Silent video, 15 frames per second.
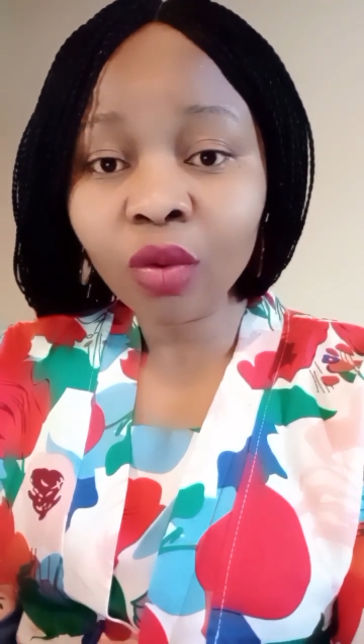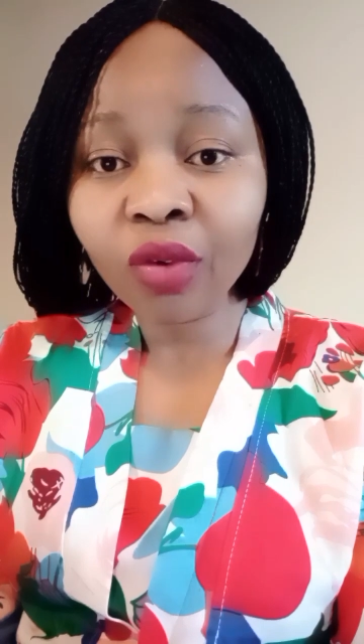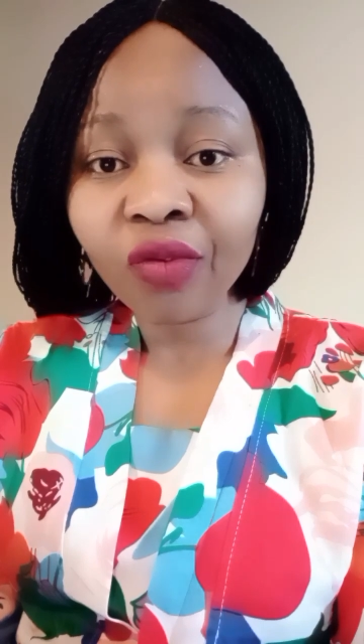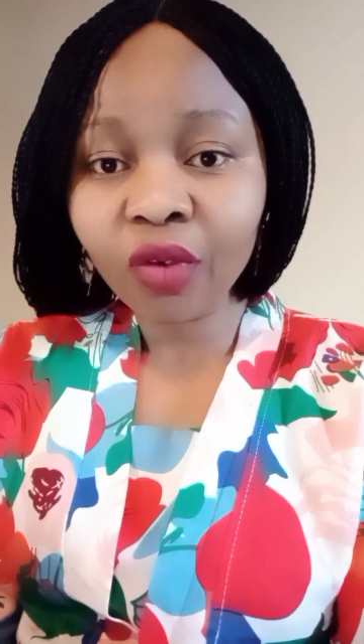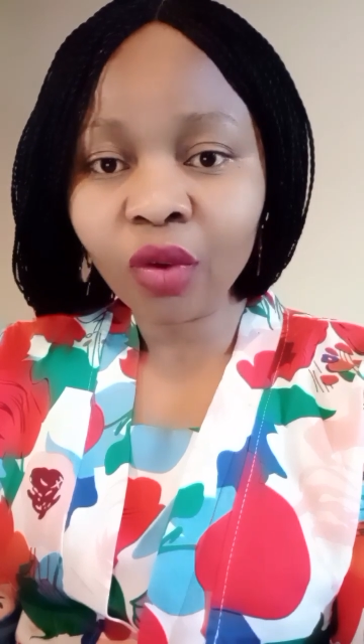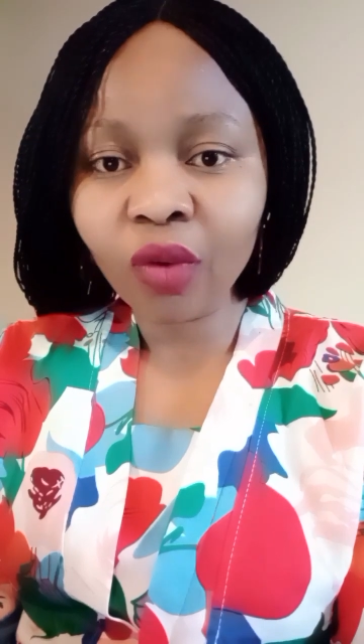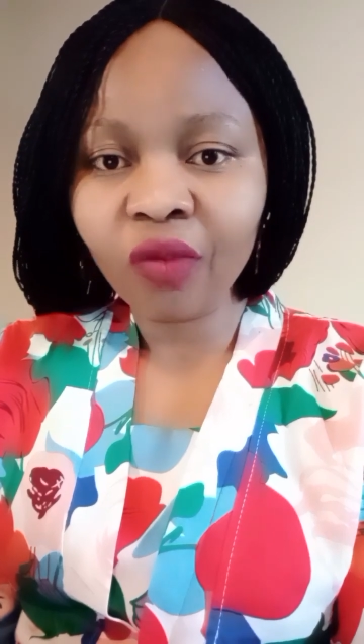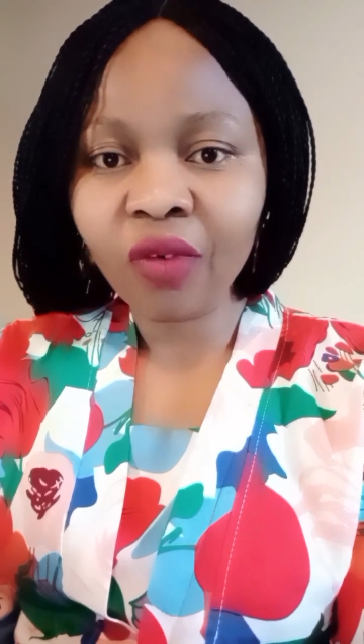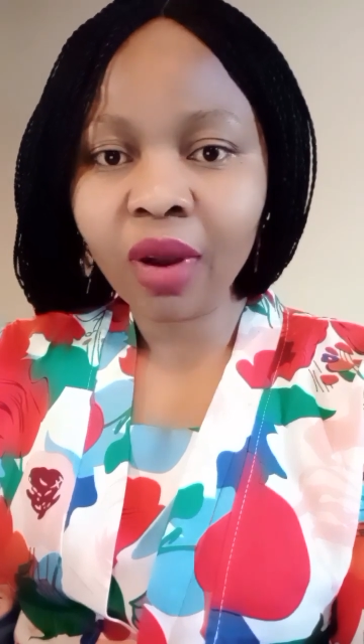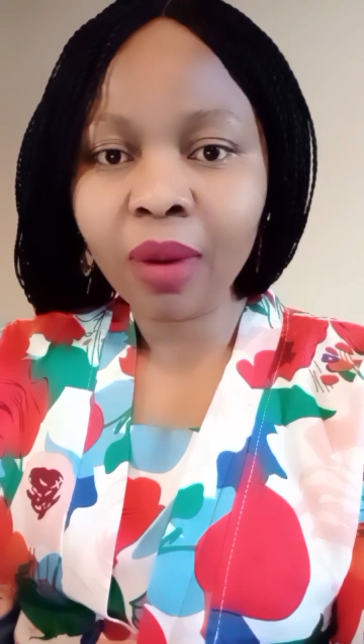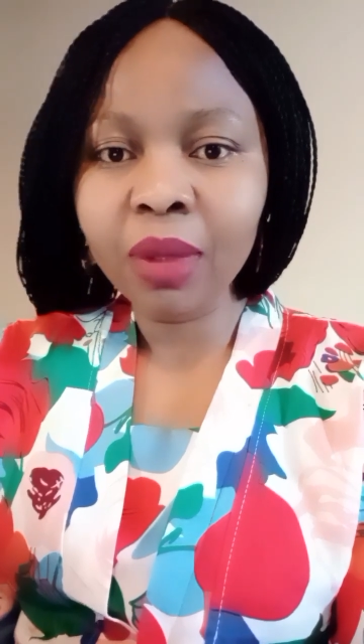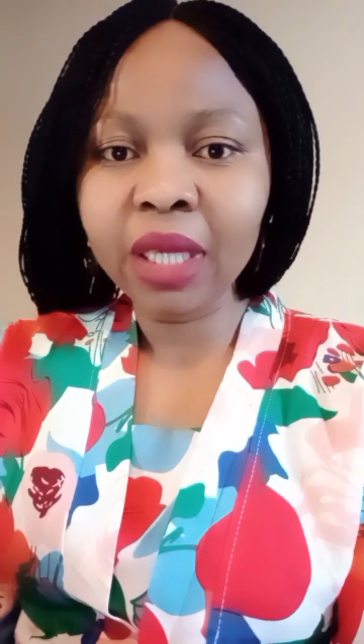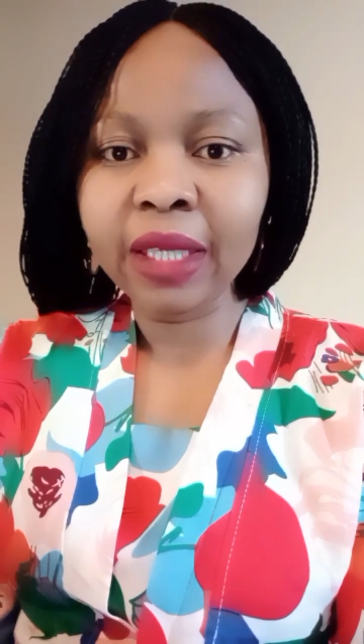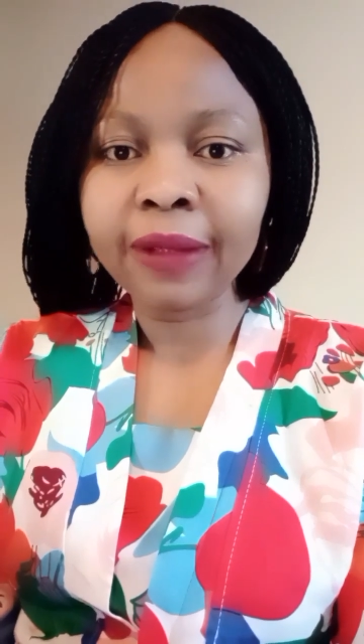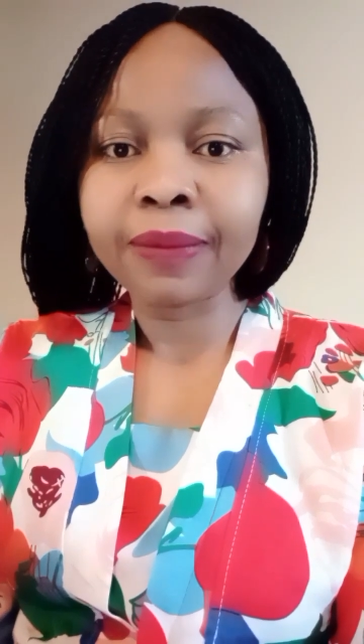good for your
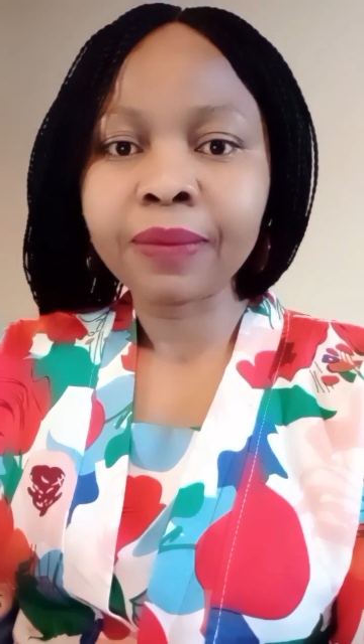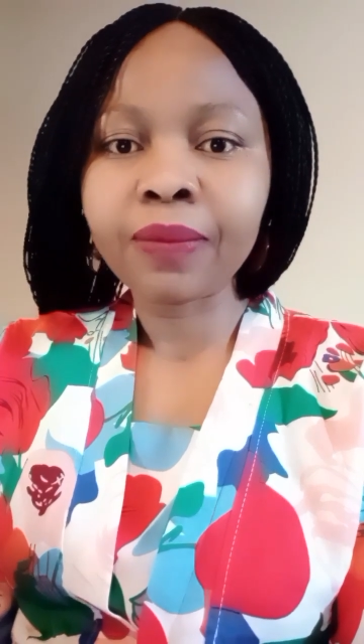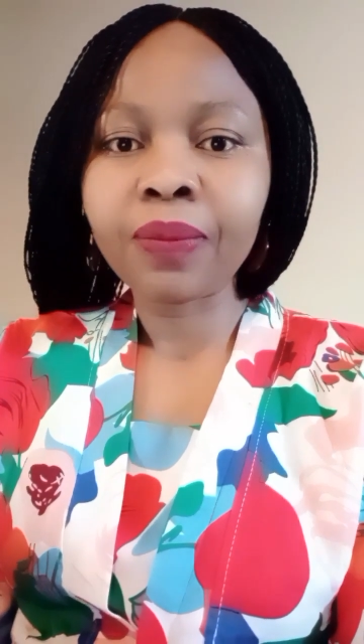family.